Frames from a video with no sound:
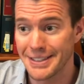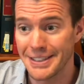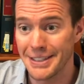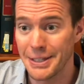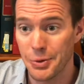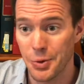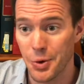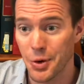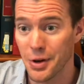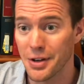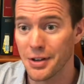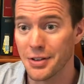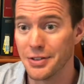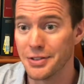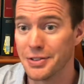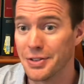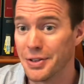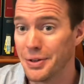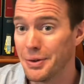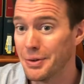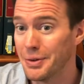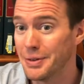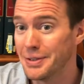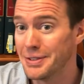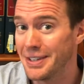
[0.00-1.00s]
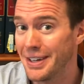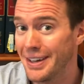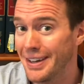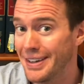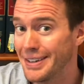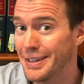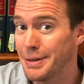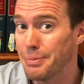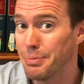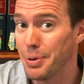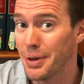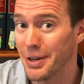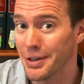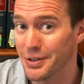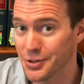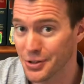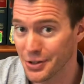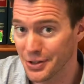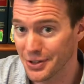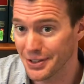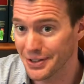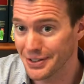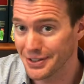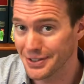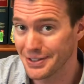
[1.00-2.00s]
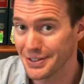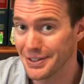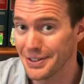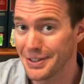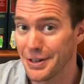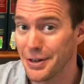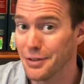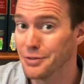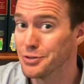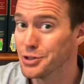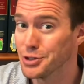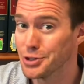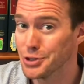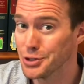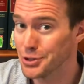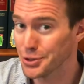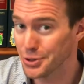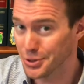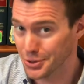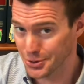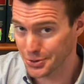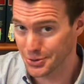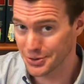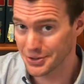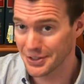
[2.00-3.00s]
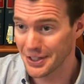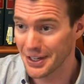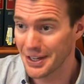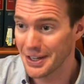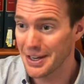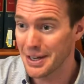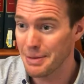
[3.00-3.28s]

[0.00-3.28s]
It was taking pictures of shoes